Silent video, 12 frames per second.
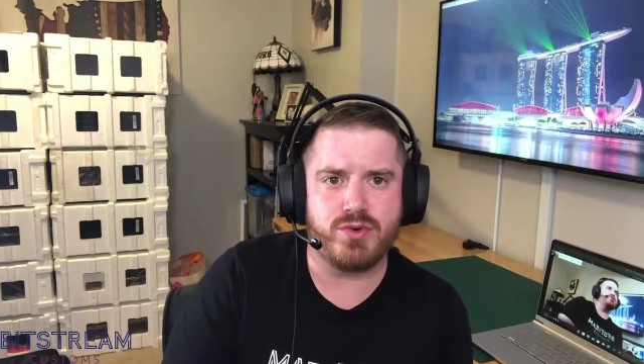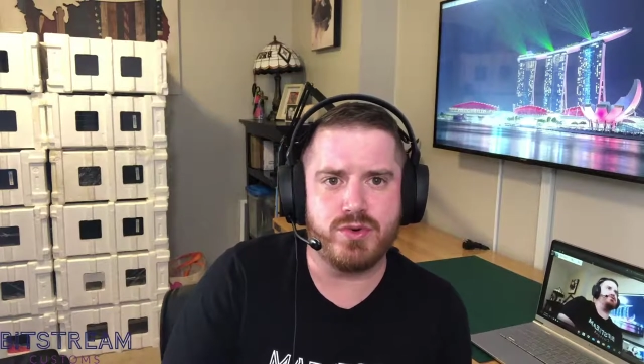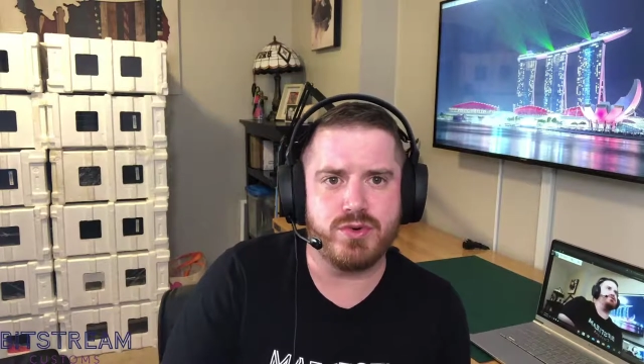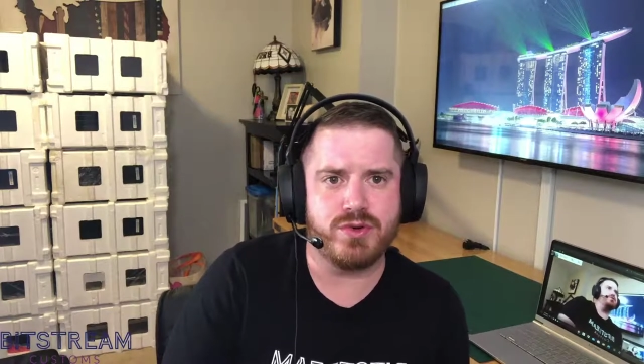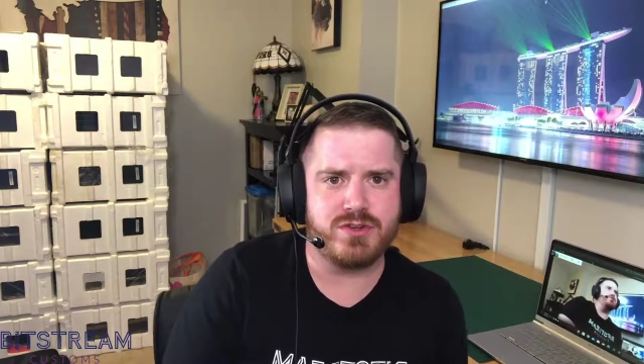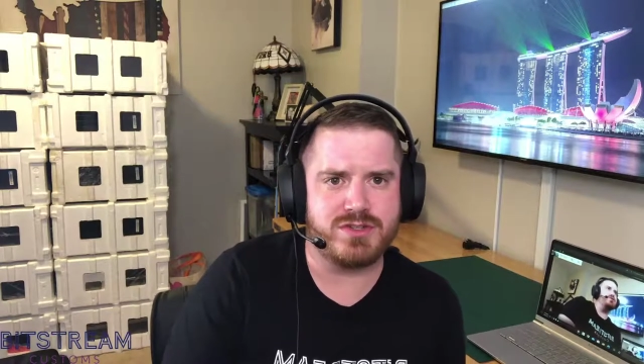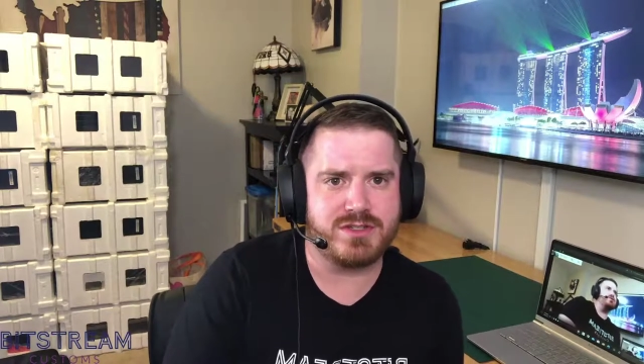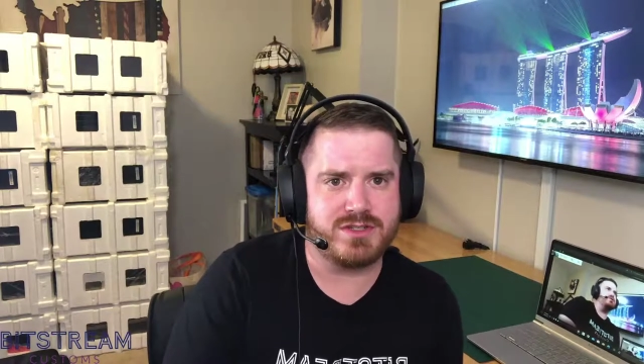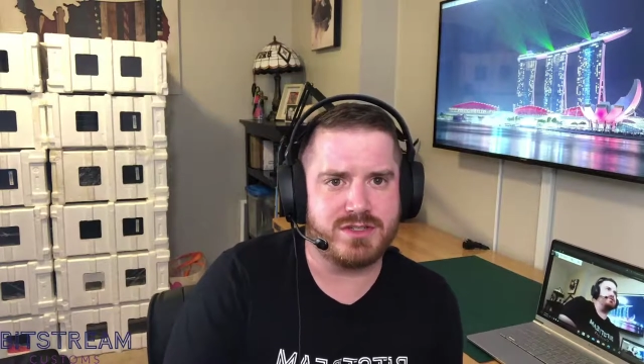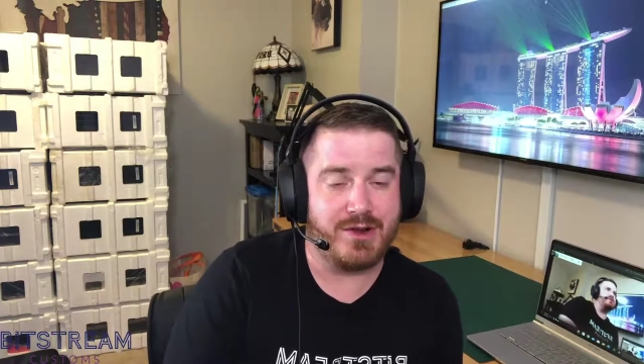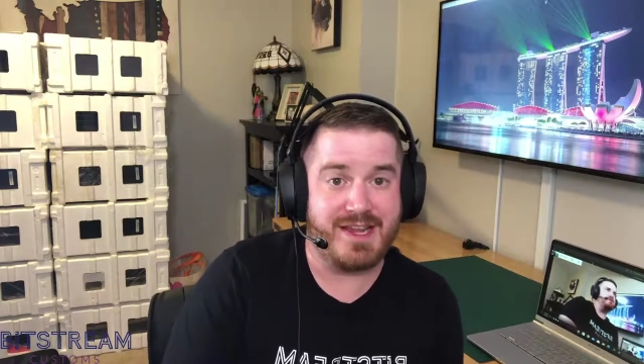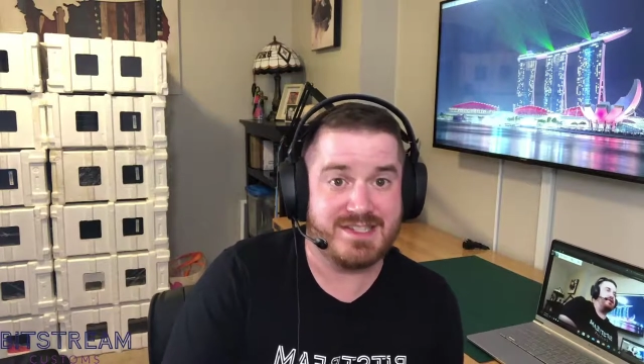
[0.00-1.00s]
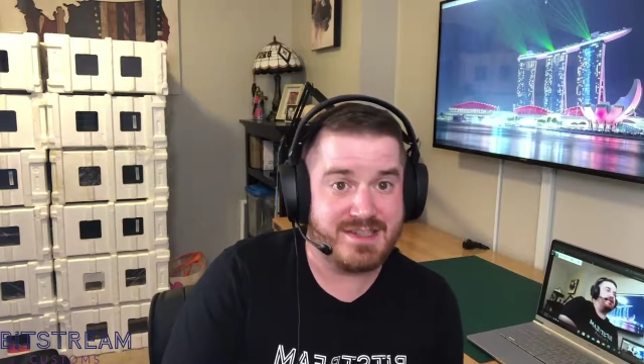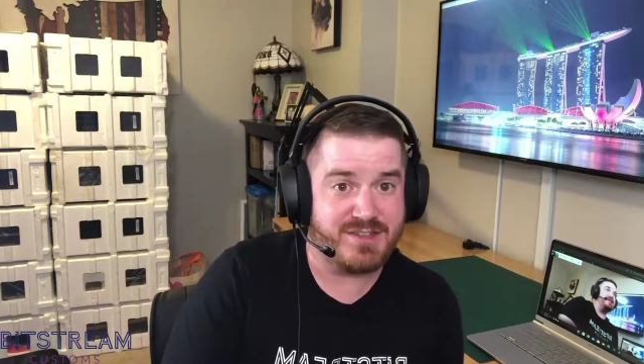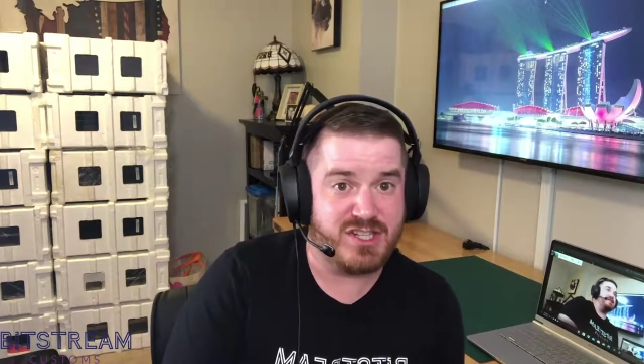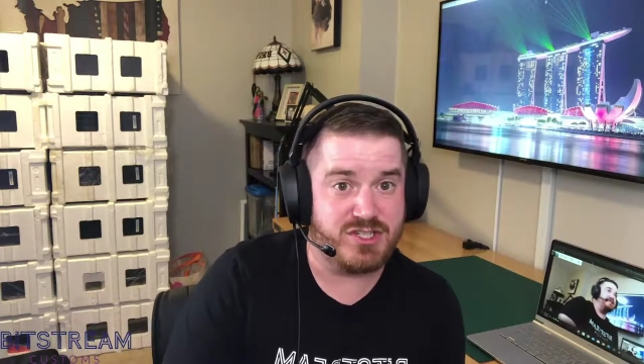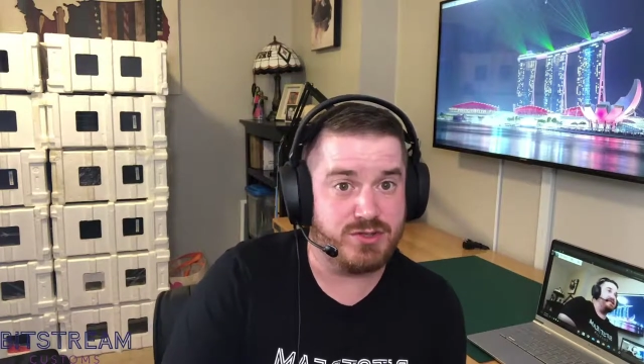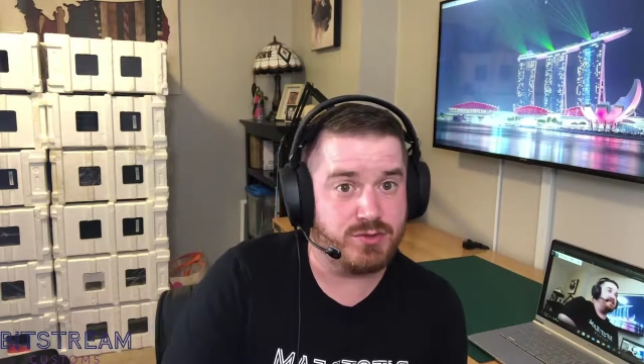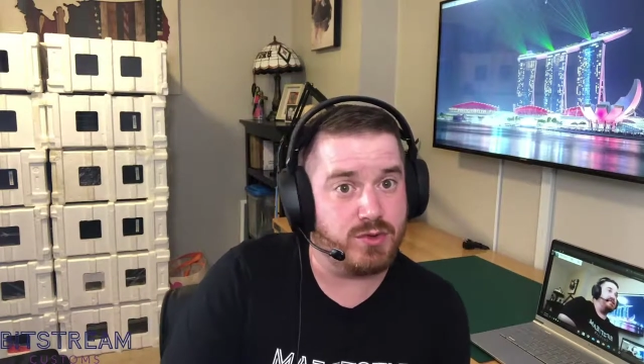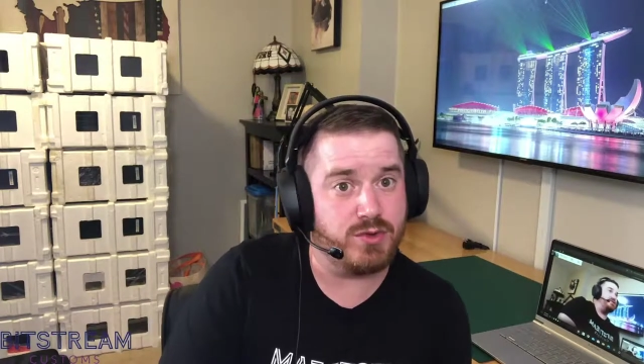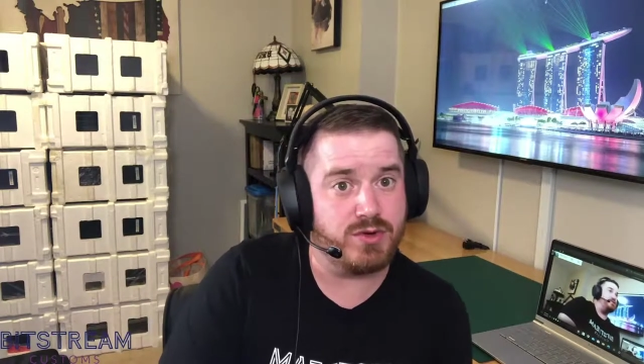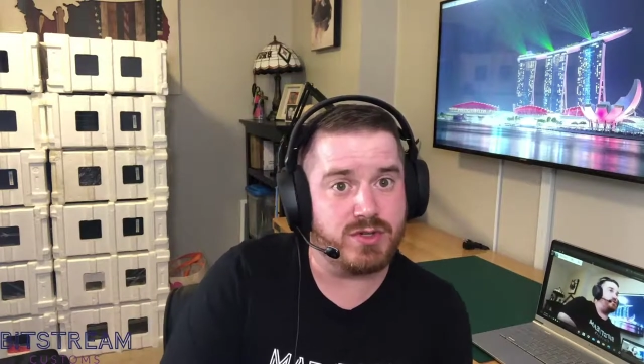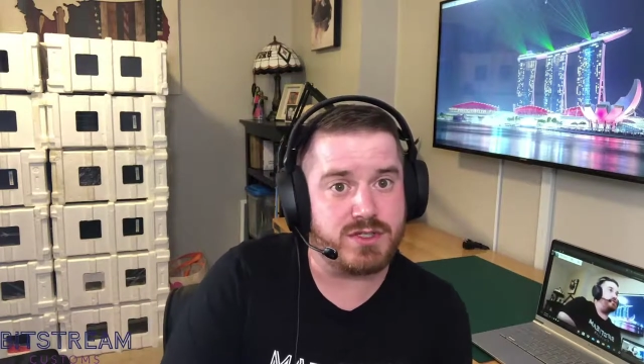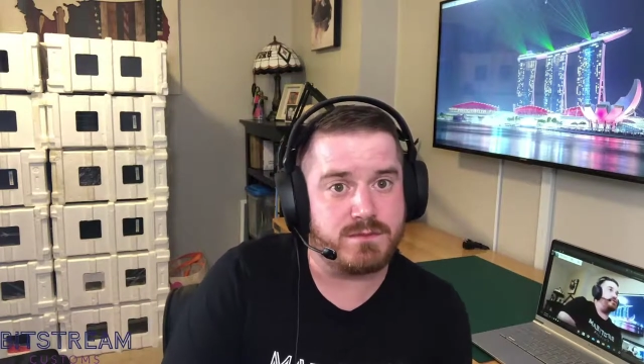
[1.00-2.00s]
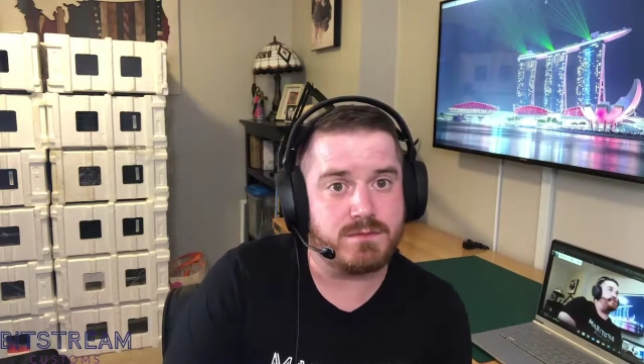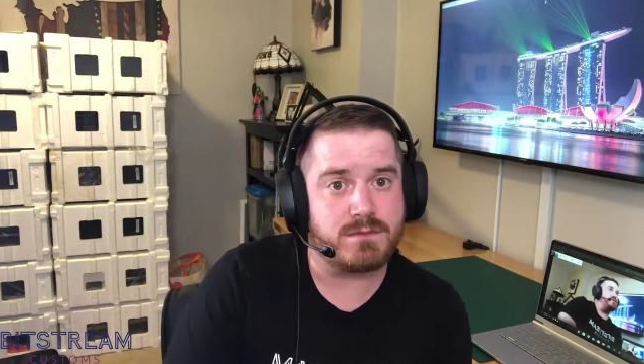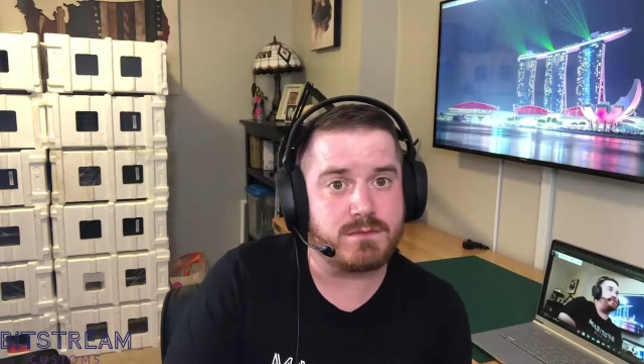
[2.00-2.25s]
cores, you know, A72 cores,